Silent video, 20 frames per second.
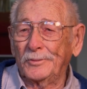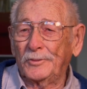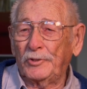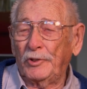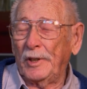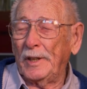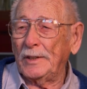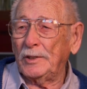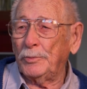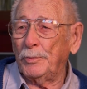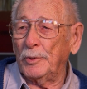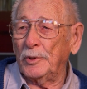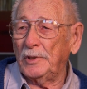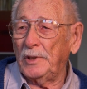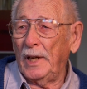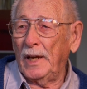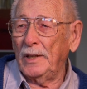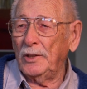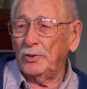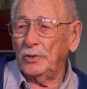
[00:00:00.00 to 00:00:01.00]

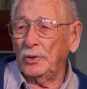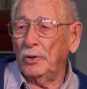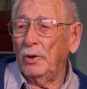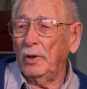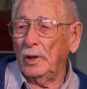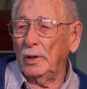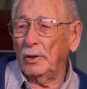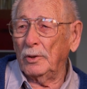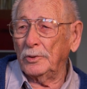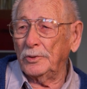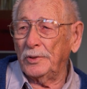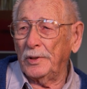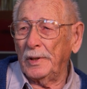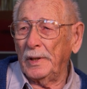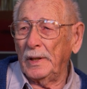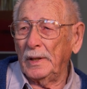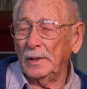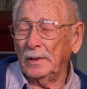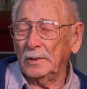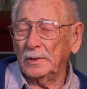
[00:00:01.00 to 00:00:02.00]
transportation all those
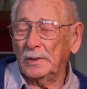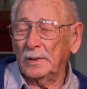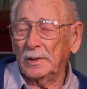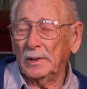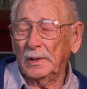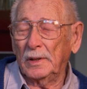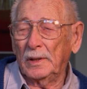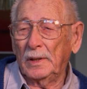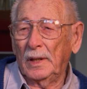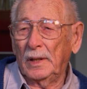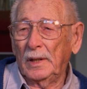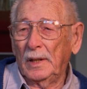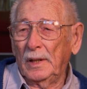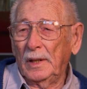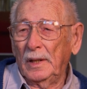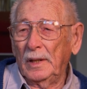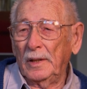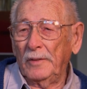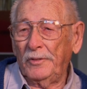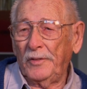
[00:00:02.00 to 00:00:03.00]
things
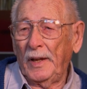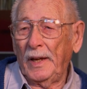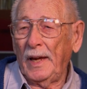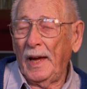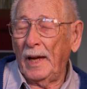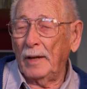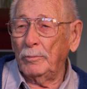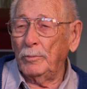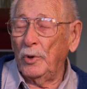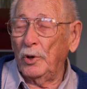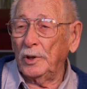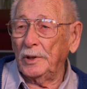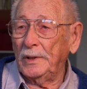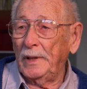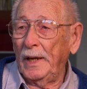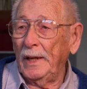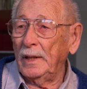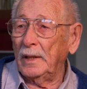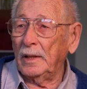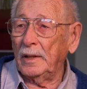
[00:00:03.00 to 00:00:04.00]
if they had more
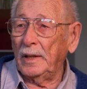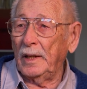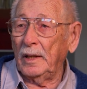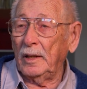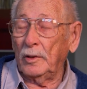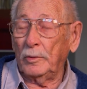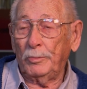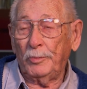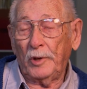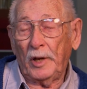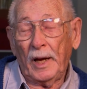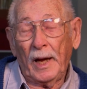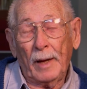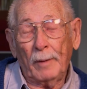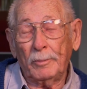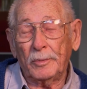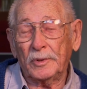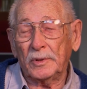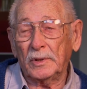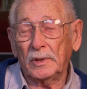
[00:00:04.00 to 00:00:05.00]
data they could
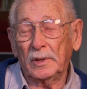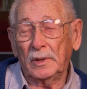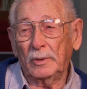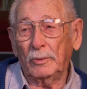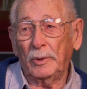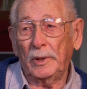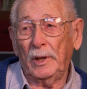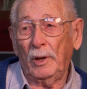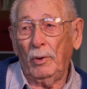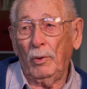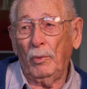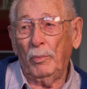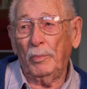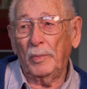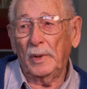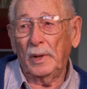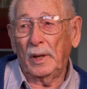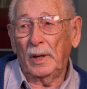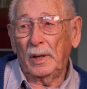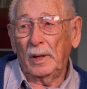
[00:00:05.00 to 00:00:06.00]
perhaps we
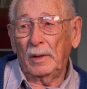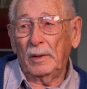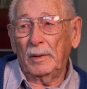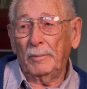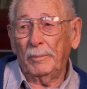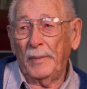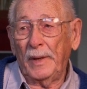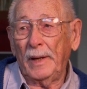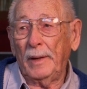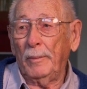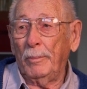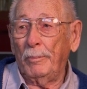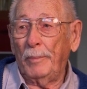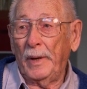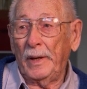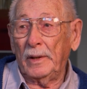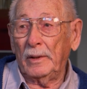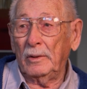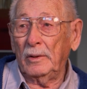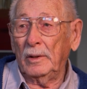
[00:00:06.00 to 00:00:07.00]
hope make
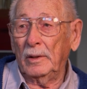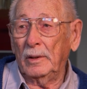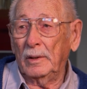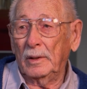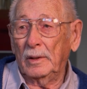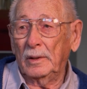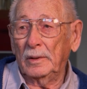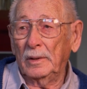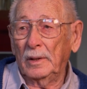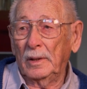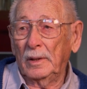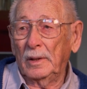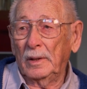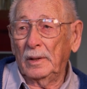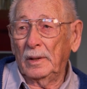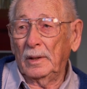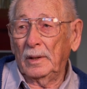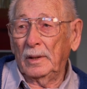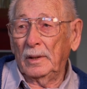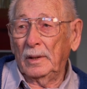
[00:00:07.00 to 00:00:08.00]
better
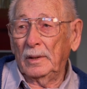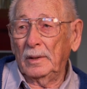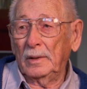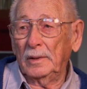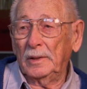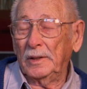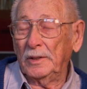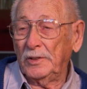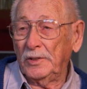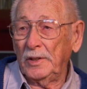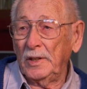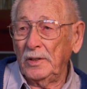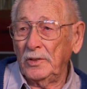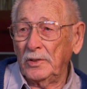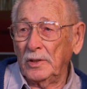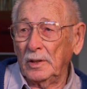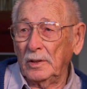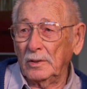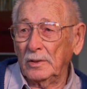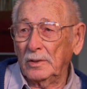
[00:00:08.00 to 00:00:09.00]

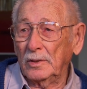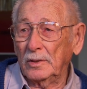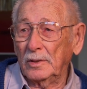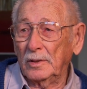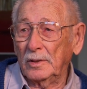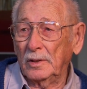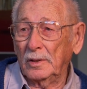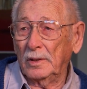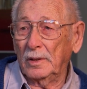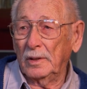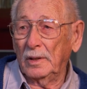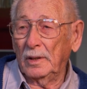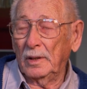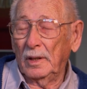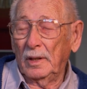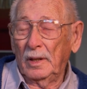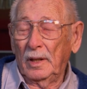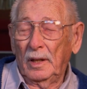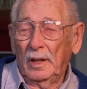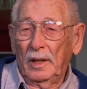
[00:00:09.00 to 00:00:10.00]
decisions. Hmm.
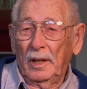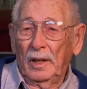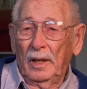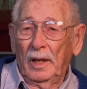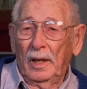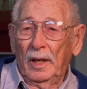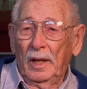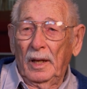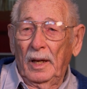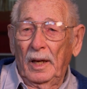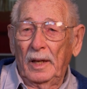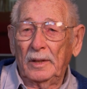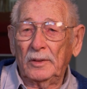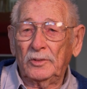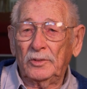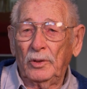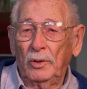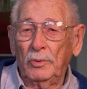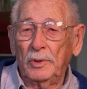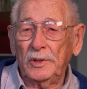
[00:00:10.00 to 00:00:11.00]
And
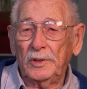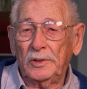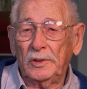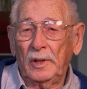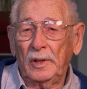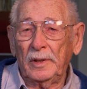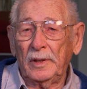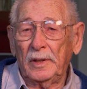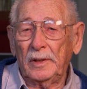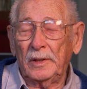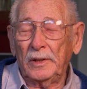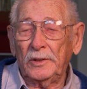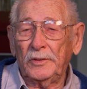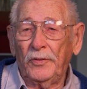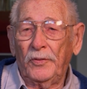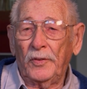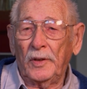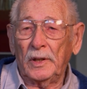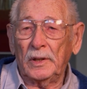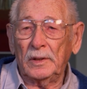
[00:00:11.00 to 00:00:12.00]
so we started this
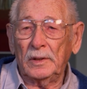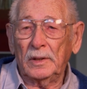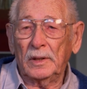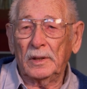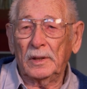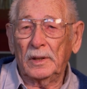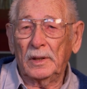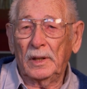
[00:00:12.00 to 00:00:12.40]
fund